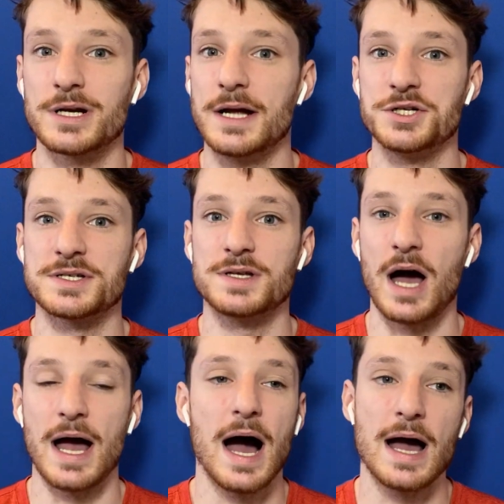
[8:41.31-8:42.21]
and
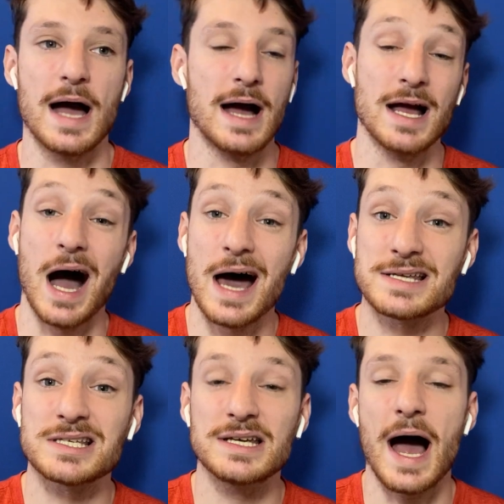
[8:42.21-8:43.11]
I
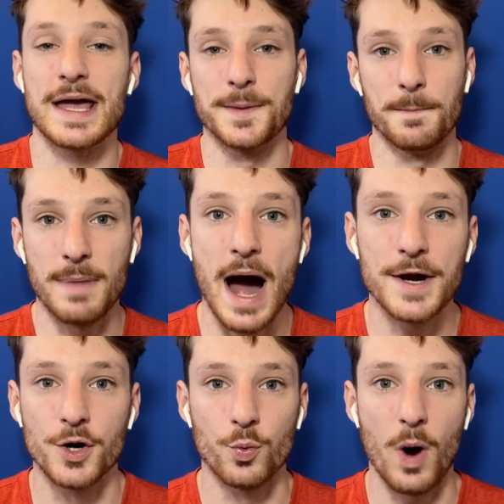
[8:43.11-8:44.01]

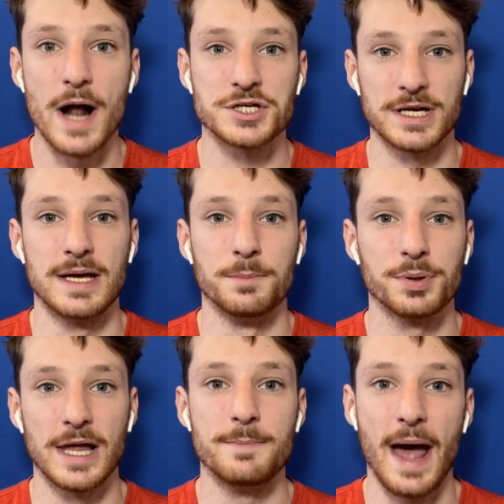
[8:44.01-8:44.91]
admire watching him
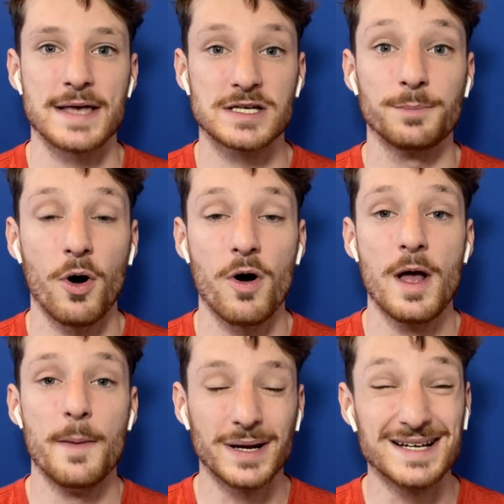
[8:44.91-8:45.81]
play
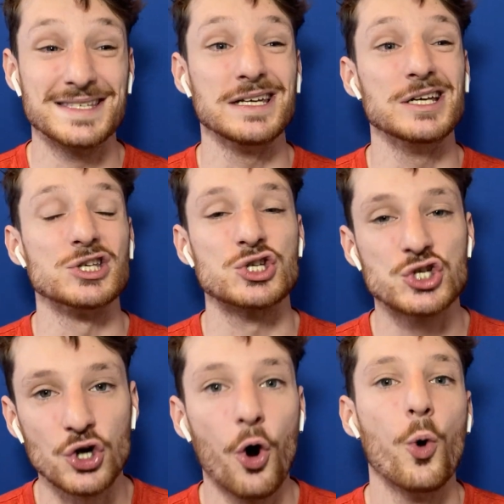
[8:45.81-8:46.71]
basketball because he is
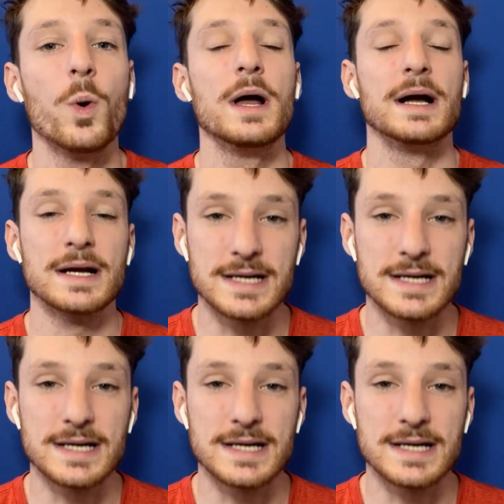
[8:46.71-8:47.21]
so